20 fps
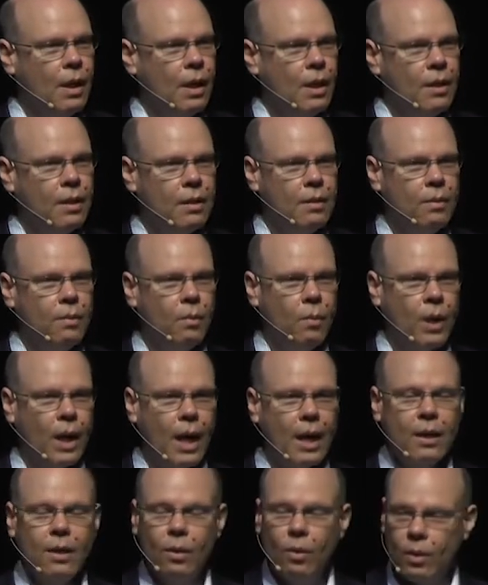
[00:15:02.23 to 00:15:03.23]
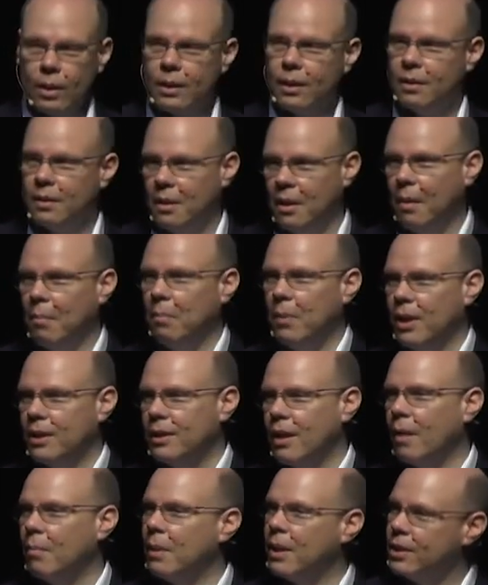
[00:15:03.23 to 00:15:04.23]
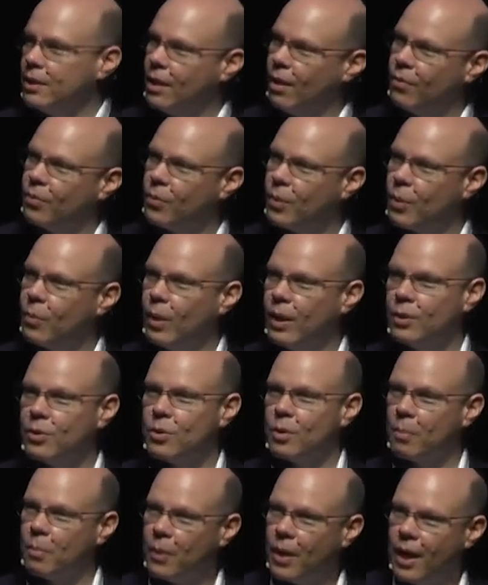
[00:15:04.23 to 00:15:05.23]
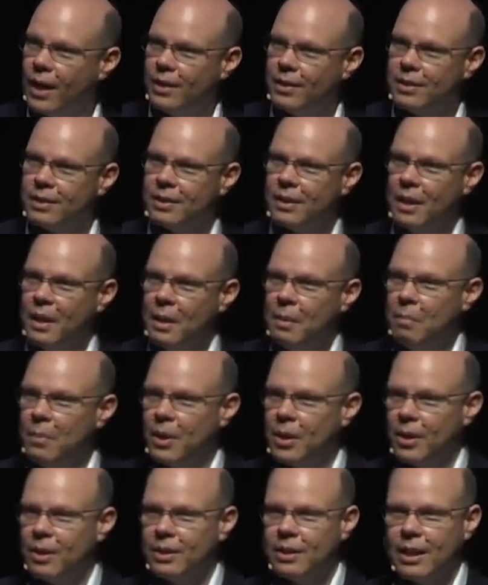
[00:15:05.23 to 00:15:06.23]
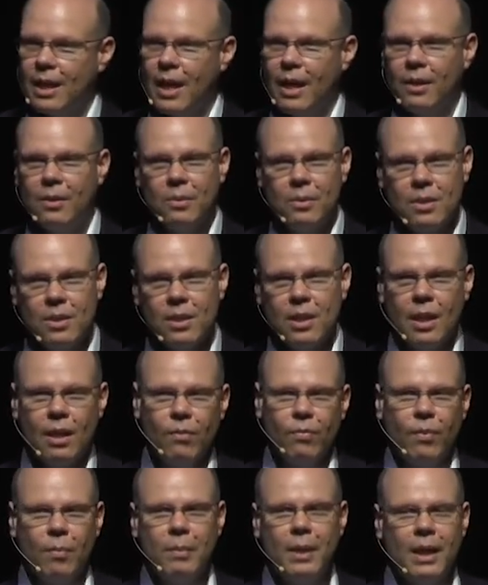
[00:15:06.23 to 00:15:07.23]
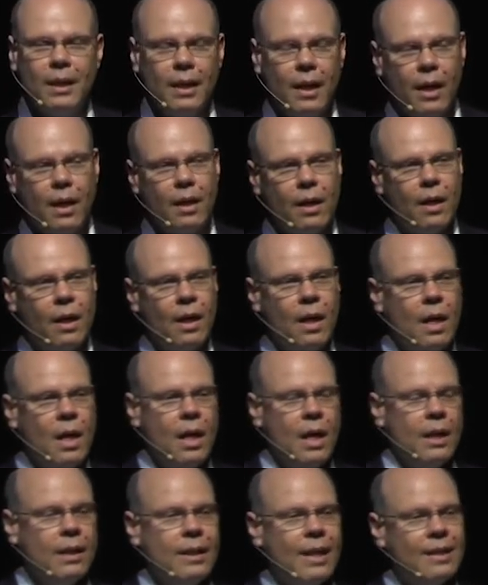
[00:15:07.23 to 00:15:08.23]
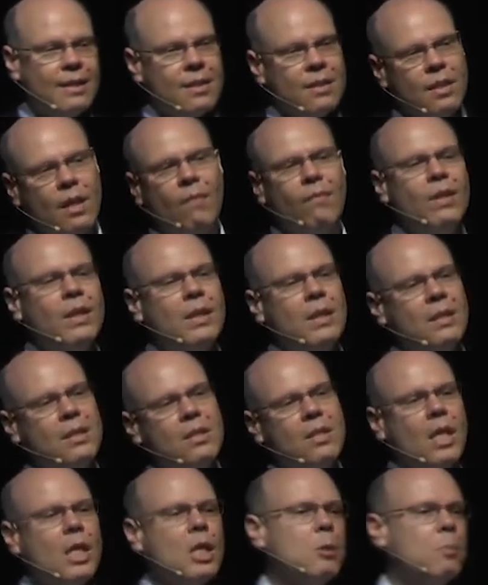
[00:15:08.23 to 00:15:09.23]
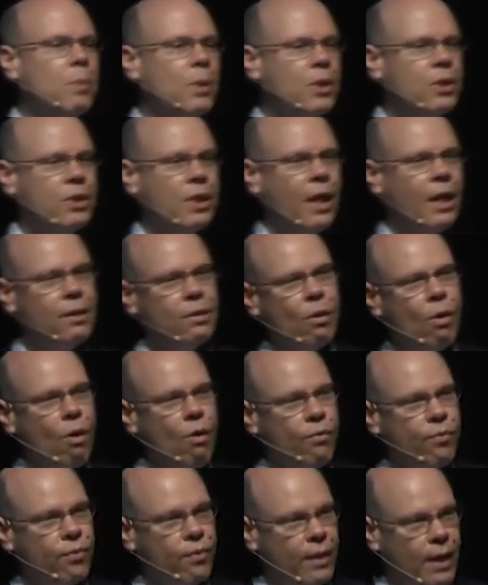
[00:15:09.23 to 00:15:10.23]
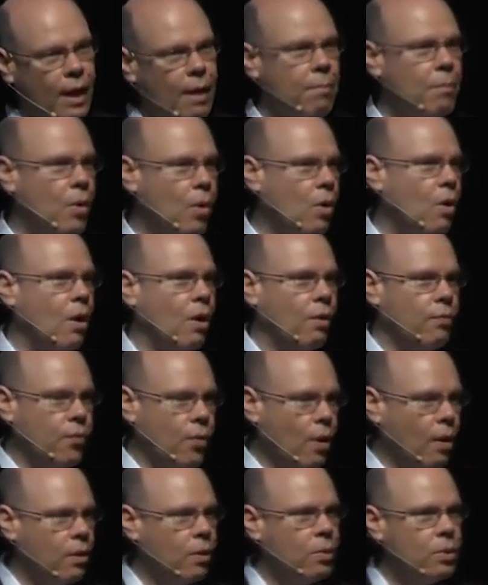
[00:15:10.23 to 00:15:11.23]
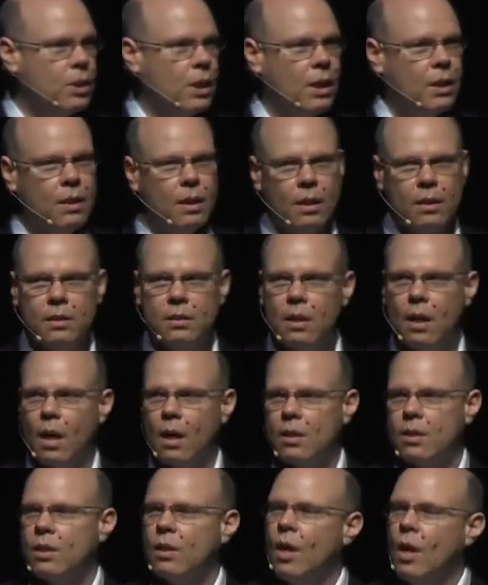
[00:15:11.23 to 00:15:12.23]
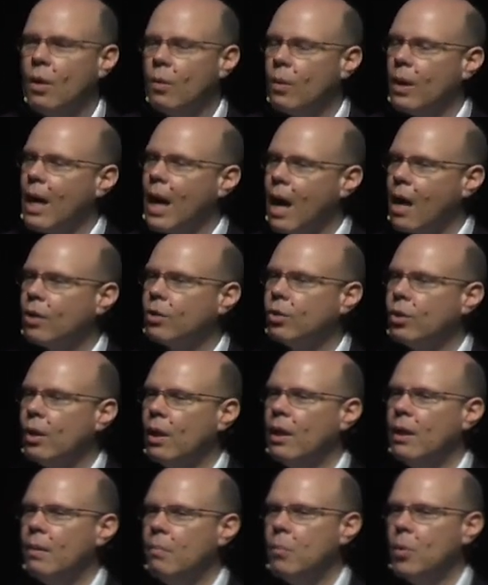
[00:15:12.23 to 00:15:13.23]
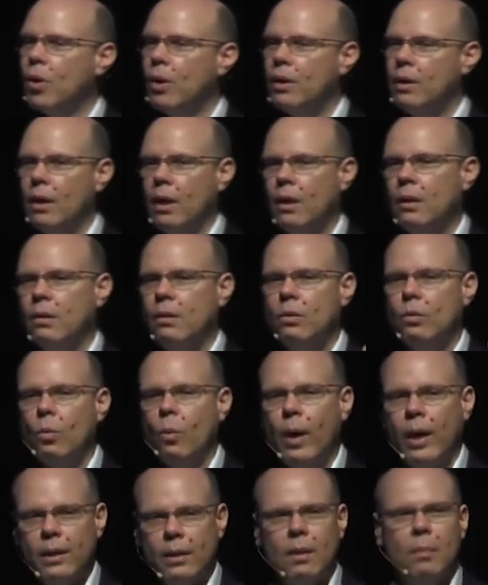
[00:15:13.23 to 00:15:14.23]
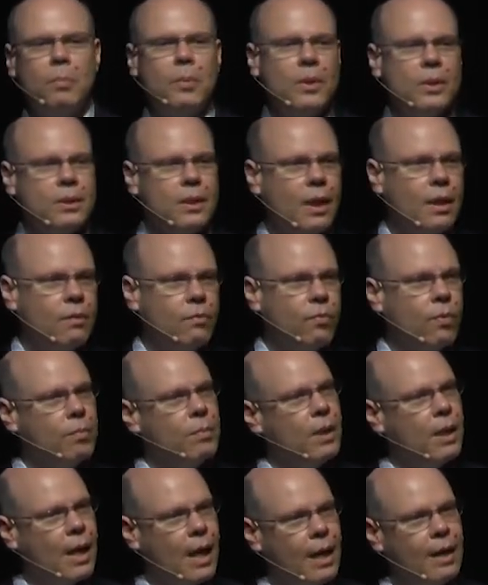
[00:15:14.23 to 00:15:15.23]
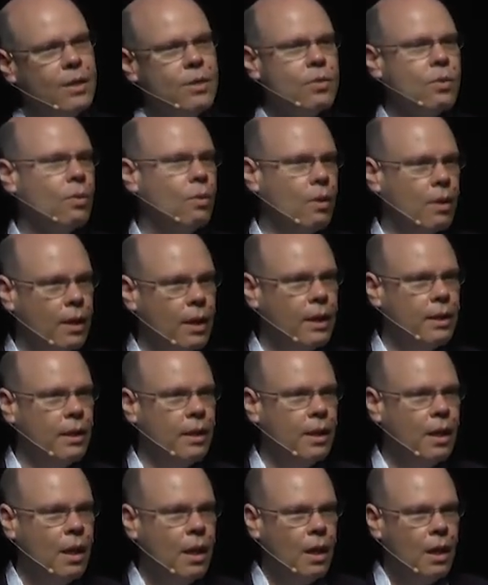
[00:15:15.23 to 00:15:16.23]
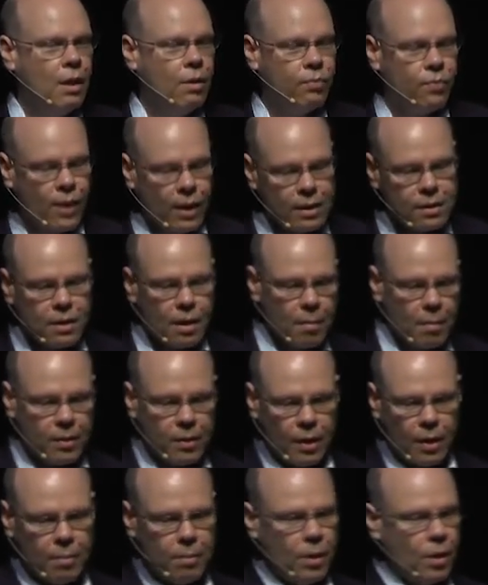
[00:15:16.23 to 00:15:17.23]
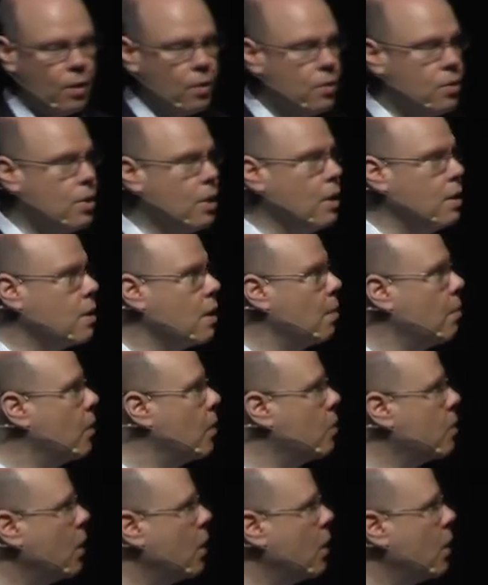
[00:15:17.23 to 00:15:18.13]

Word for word: And when I looked at numbers, I myself were quite surprised because I could see from that era that 76% of them all, of all those index stocks, were actually more than 20% from their highs already. In fact, some of them, you can see some of those